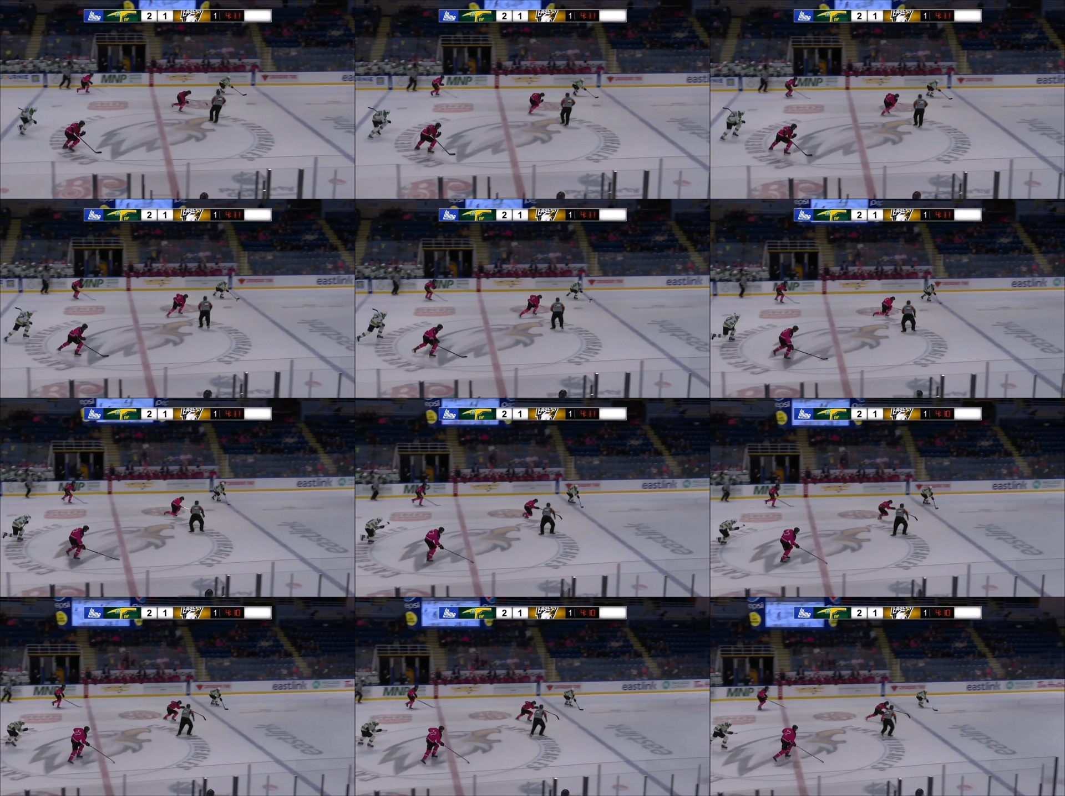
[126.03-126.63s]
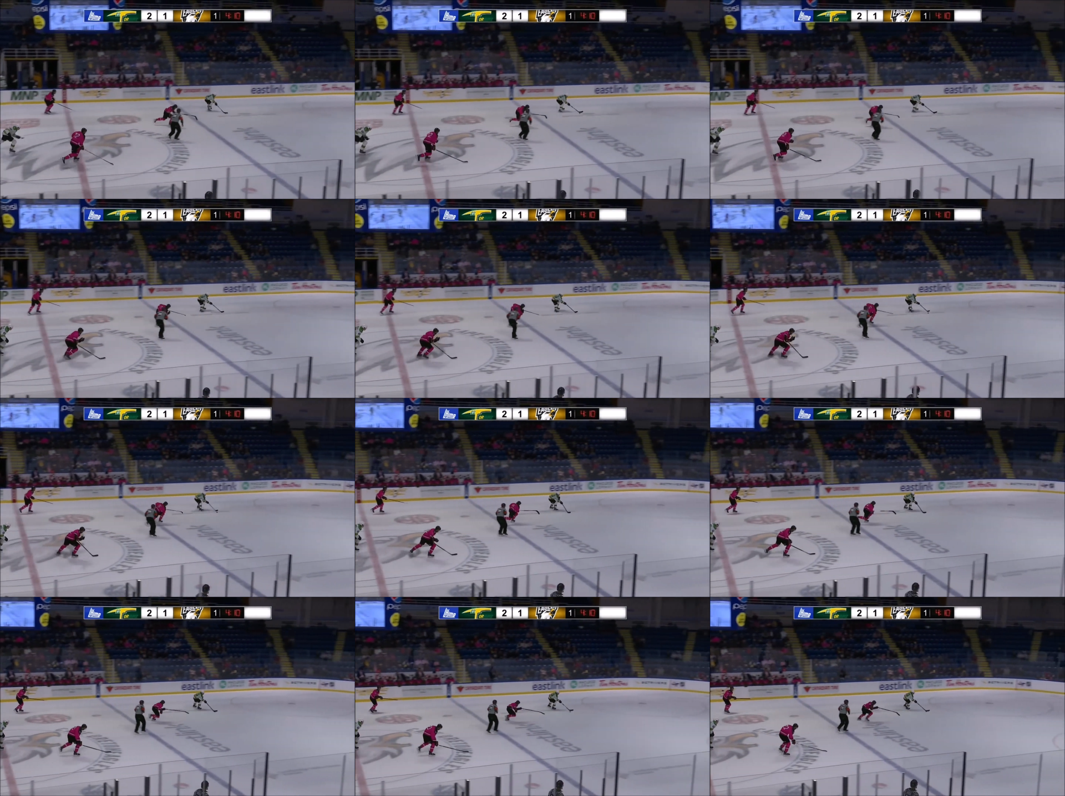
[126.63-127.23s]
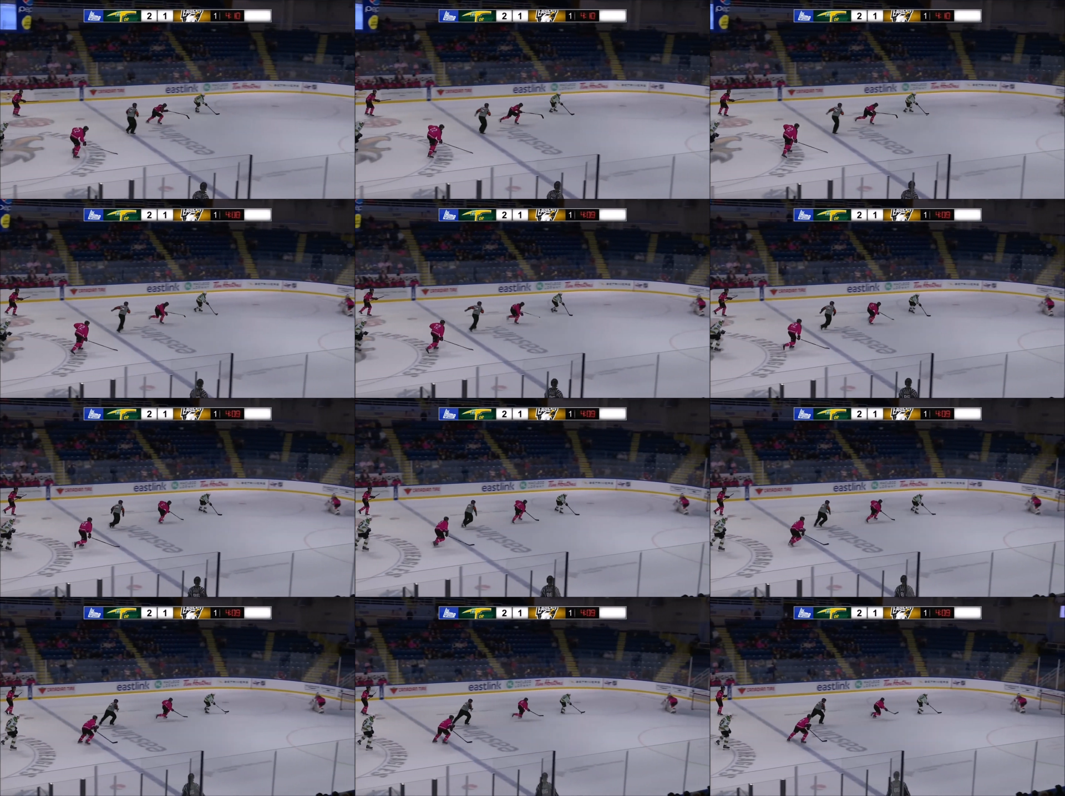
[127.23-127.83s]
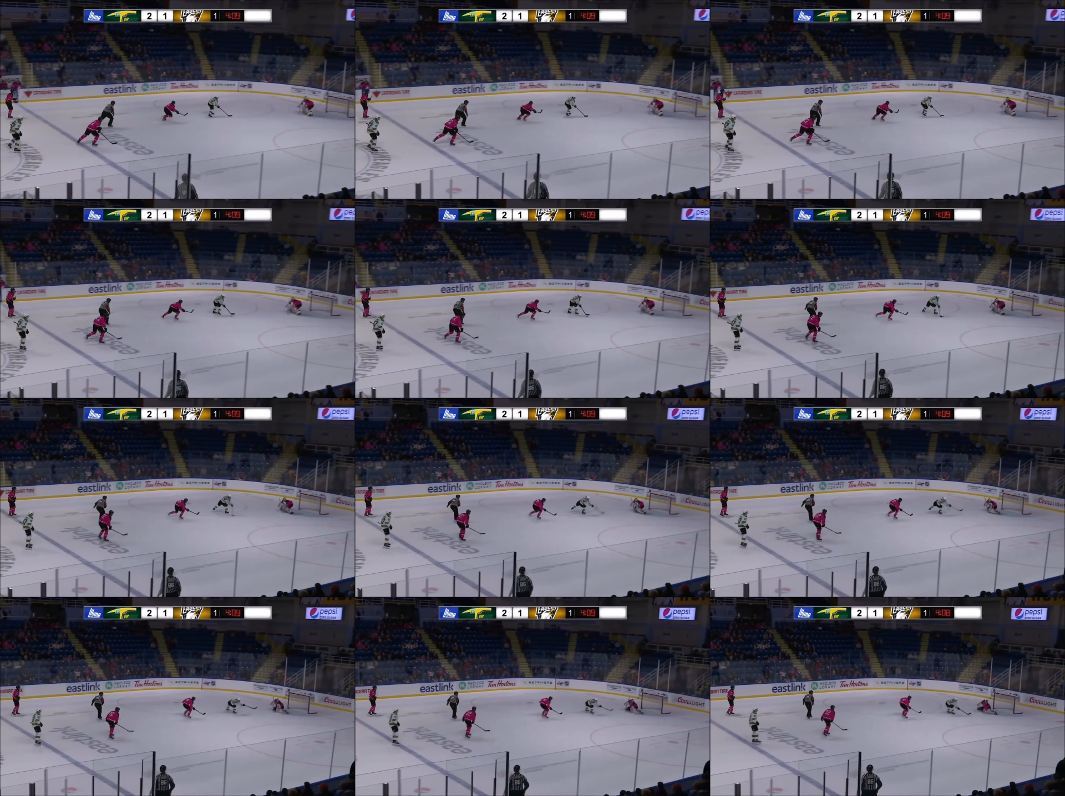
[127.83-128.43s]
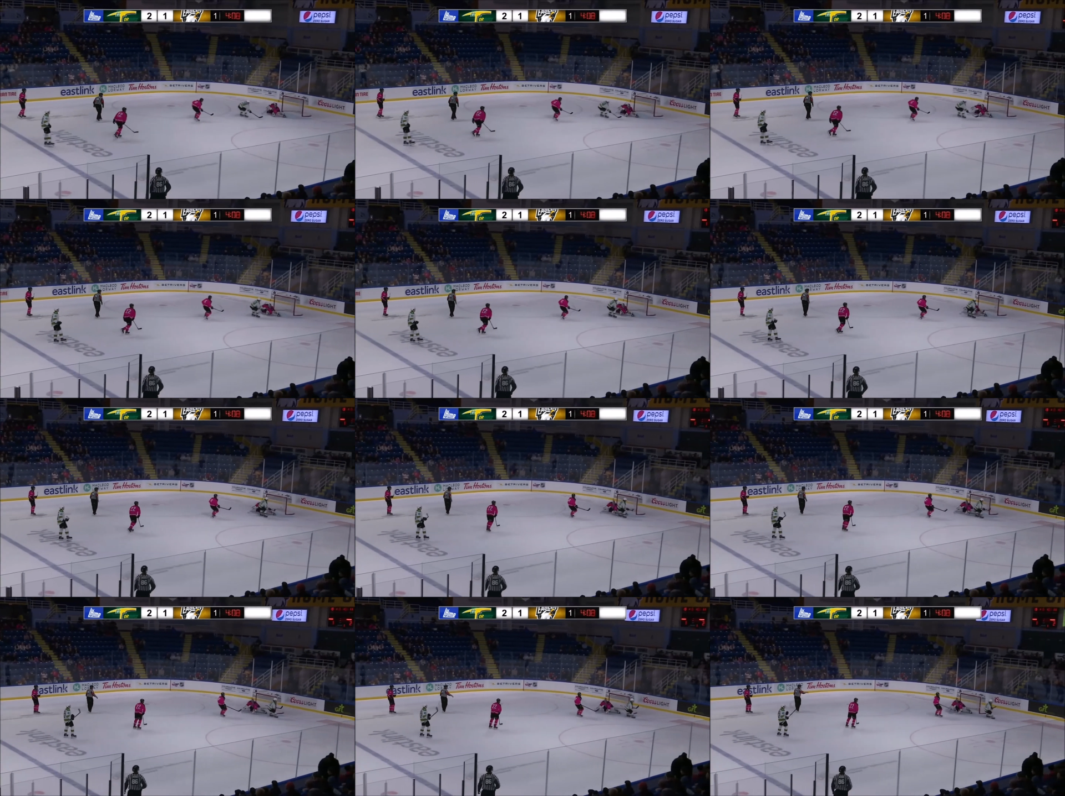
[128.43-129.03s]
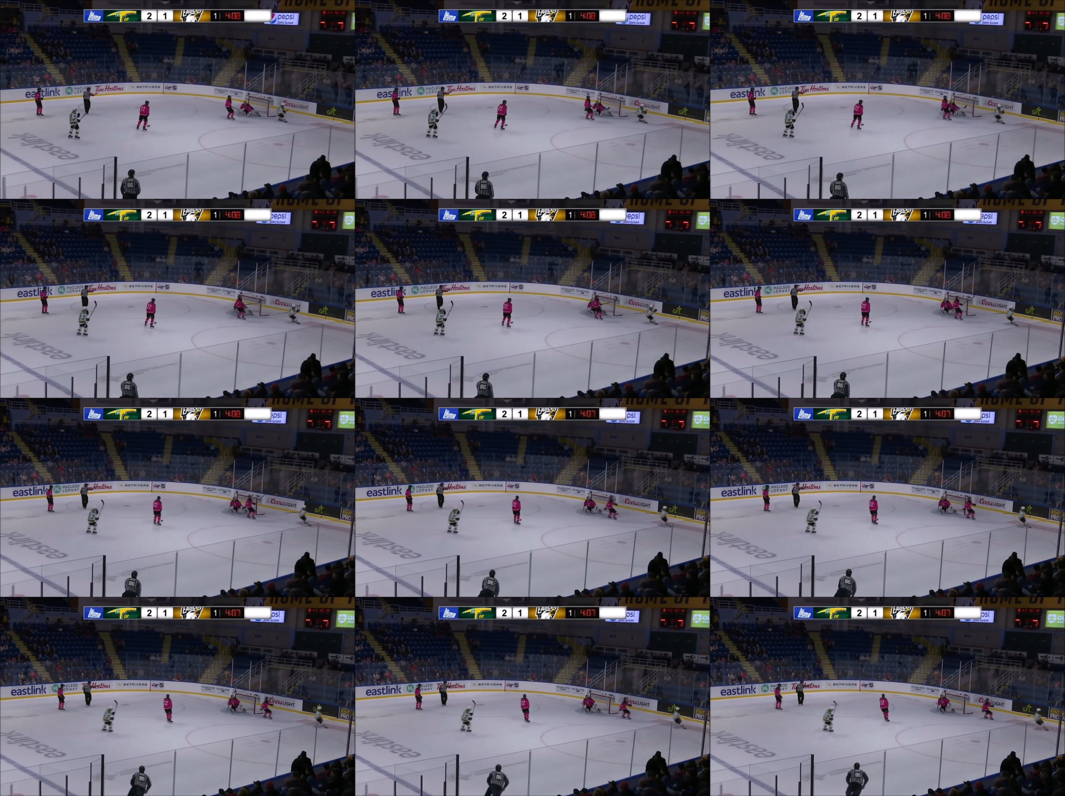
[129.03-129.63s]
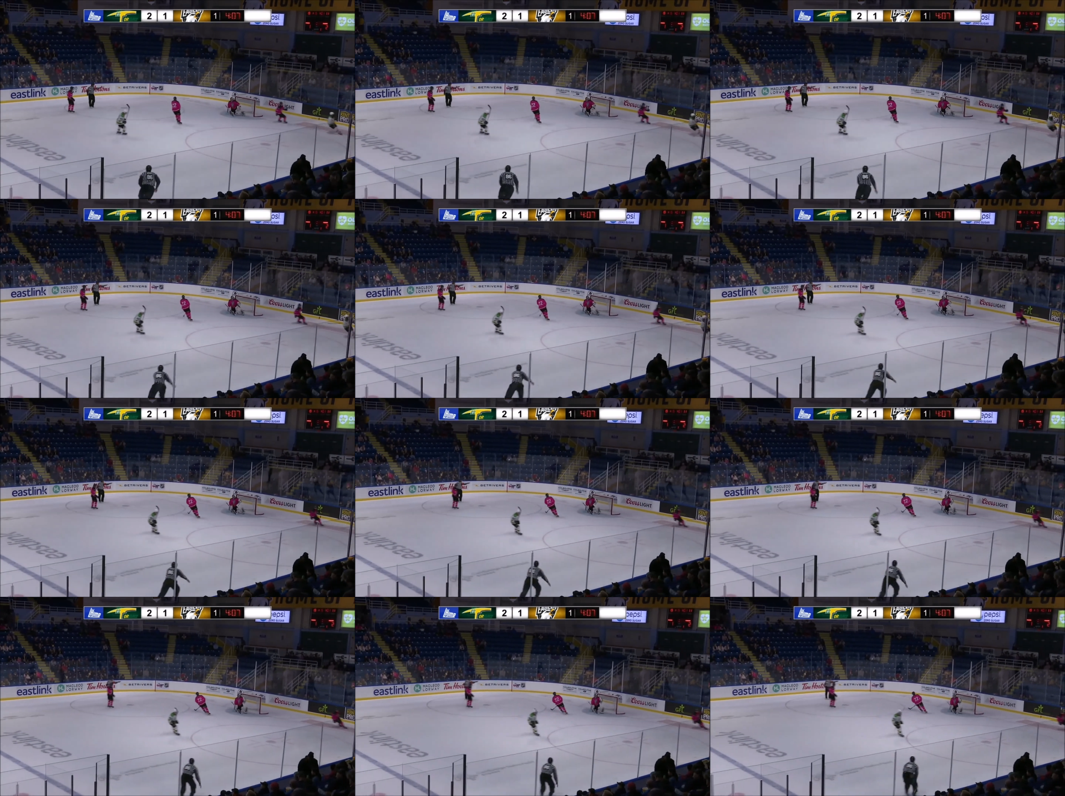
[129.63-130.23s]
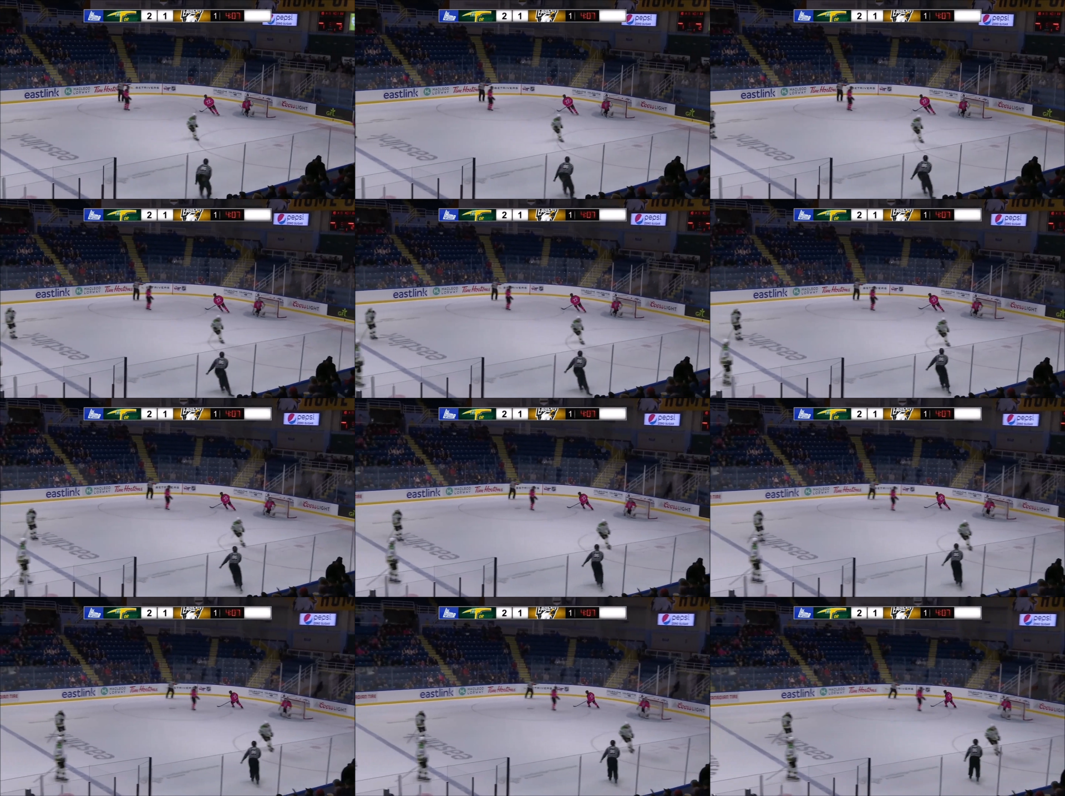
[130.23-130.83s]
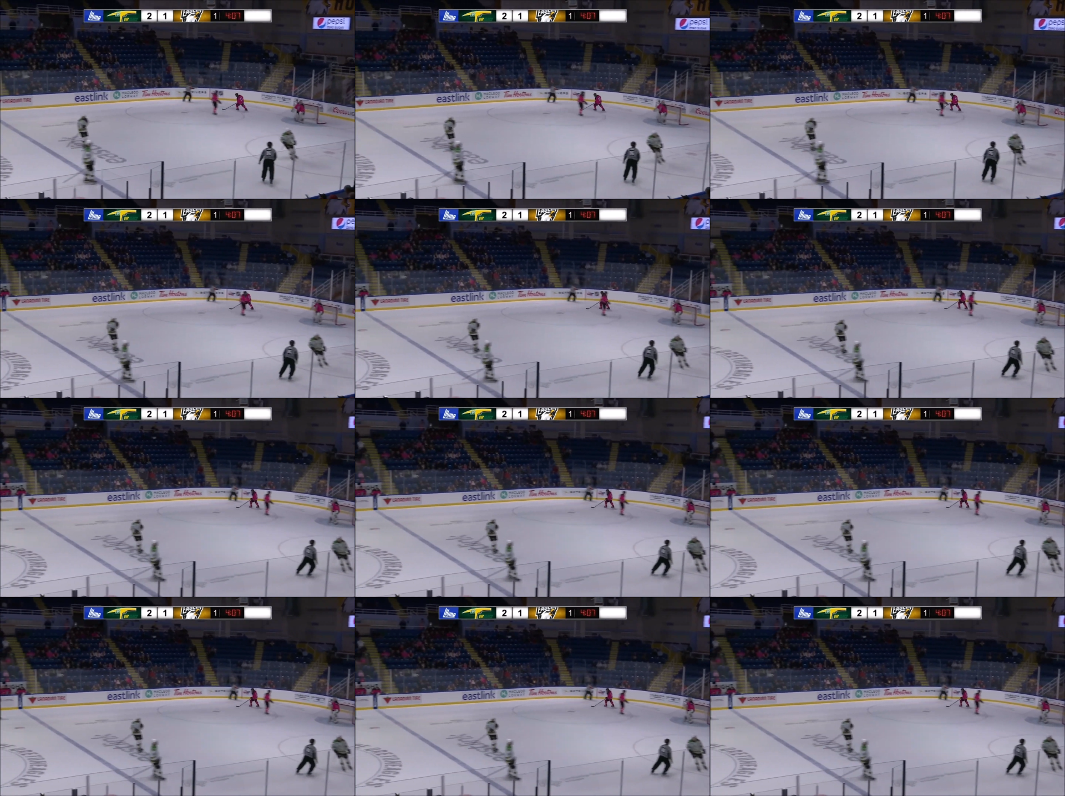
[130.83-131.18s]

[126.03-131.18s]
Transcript: Nobody's mouth can be seen.